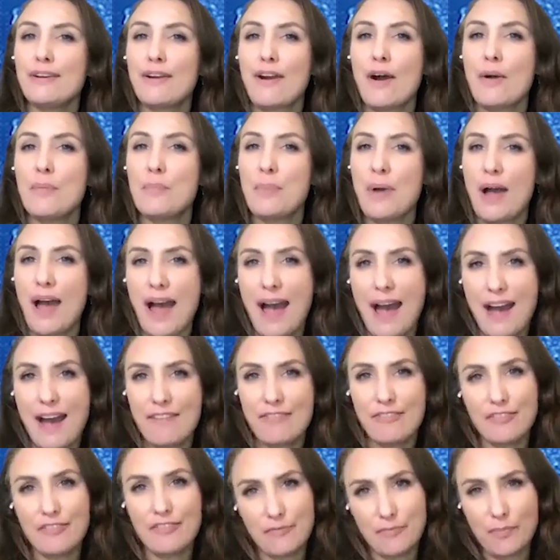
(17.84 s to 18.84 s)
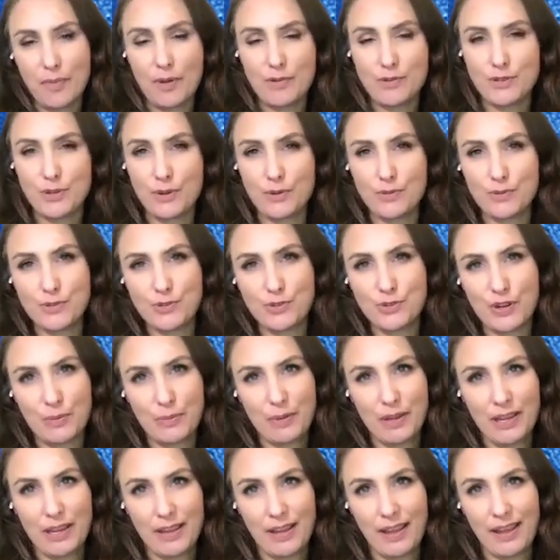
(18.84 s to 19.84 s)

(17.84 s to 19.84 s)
on behalf of MojoStreaming,